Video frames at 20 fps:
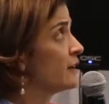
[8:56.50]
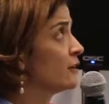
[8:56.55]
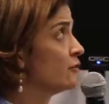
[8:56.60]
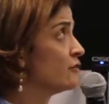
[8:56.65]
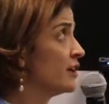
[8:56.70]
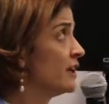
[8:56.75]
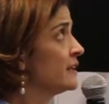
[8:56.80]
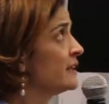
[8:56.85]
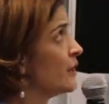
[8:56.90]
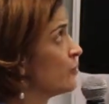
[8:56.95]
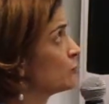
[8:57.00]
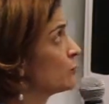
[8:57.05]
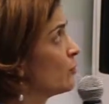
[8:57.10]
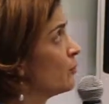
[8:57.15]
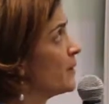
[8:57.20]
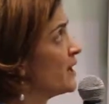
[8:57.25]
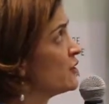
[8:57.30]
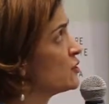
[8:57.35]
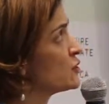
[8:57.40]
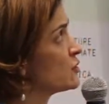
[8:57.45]
grid
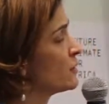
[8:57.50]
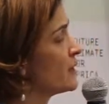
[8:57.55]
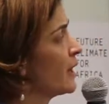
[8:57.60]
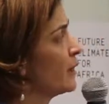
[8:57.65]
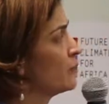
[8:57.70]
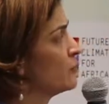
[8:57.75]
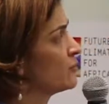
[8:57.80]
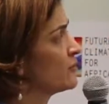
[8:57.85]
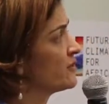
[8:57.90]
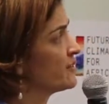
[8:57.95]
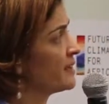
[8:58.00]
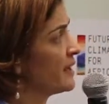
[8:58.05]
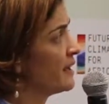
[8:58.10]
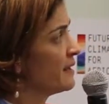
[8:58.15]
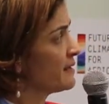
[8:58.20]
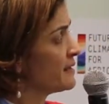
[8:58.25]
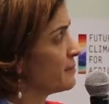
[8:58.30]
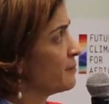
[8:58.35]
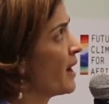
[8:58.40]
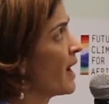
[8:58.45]
automation, I would
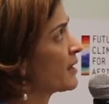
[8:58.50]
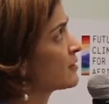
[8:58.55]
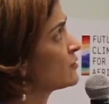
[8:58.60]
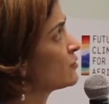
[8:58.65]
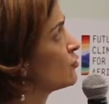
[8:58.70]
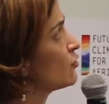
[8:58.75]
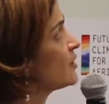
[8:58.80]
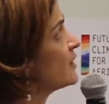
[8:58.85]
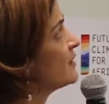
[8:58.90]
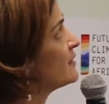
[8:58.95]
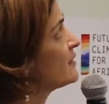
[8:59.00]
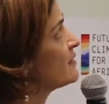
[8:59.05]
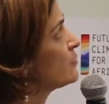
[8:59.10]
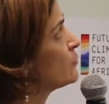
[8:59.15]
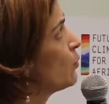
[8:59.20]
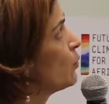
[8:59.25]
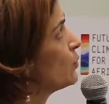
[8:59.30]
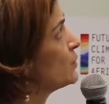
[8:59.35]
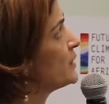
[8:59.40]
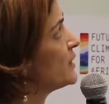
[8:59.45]
say, smart grids
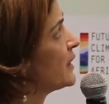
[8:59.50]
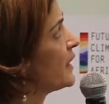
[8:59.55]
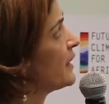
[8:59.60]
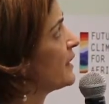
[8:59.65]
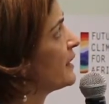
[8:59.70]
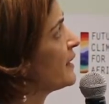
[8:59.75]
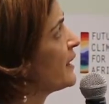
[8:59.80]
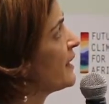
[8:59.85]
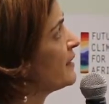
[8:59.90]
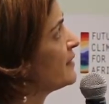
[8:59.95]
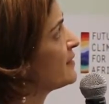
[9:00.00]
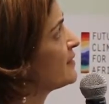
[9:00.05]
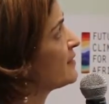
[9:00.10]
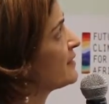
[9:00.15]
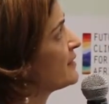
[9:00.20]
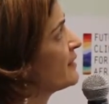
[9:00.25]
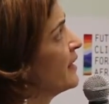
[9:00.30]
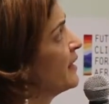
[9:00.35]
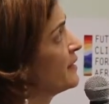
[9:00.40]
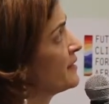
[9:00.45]
would
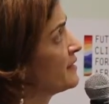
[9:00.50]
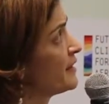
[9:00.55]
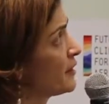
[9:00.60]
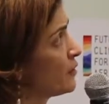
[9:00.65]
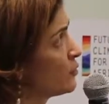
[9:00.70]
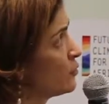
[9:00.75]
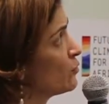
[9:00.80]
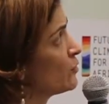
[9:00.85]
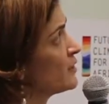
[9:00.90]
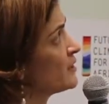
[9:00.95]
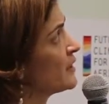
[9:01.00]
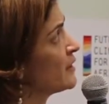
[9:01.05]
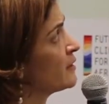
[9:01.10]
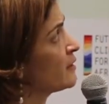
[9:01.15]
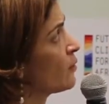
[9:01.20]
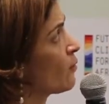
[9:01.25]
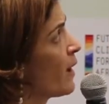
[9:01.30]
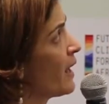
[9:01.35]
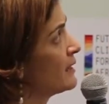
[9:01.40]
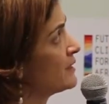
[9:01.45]
enhance security
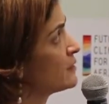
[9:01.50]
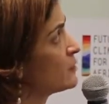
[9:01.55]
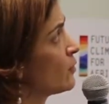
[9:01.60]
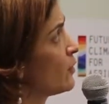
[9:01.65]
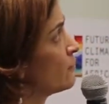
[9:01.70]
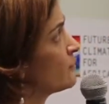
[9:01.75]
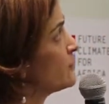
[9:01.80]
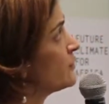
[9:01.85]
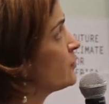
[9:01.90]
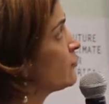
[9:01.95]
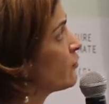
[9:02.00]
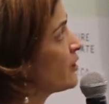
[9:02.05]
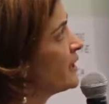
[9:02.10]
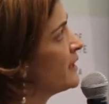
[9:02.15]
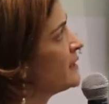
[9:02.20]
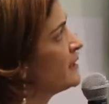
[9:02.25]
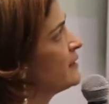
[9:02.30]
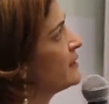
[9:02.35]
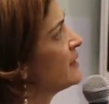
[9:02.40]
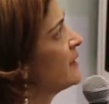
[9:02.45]
and quality of the
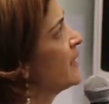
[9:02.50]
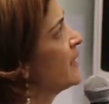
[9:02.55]
grid,